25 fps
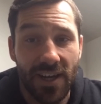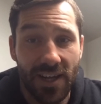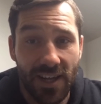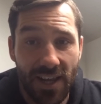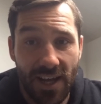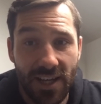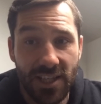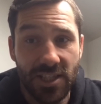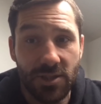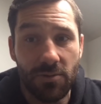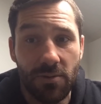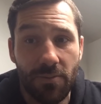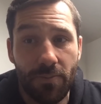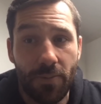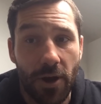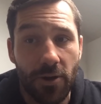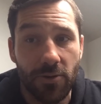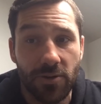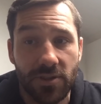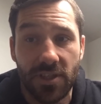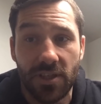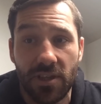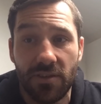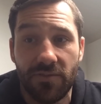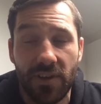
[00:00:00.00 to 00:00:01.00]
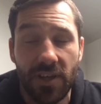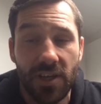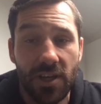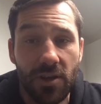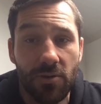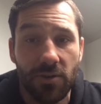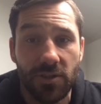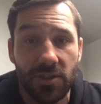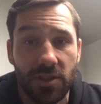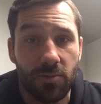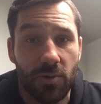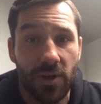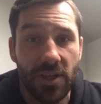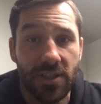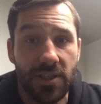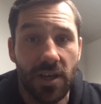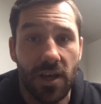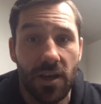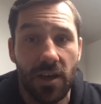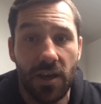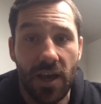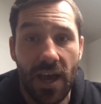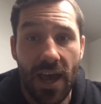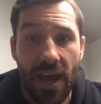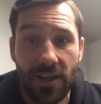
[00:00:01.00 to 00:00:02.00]
even realise someone posted the video on
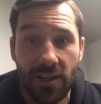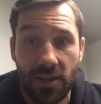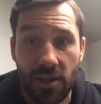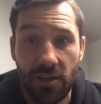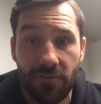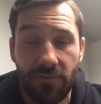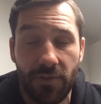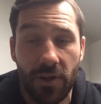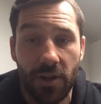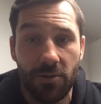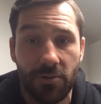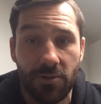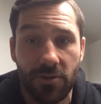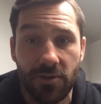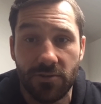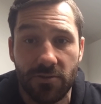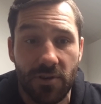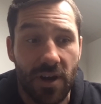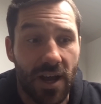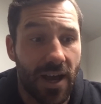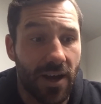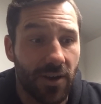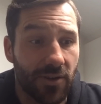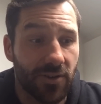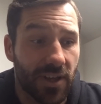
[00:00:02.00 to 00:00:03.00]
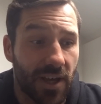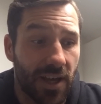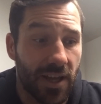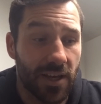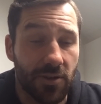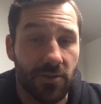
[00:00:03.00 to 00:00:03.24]
Twitter, Ed, that followed us round.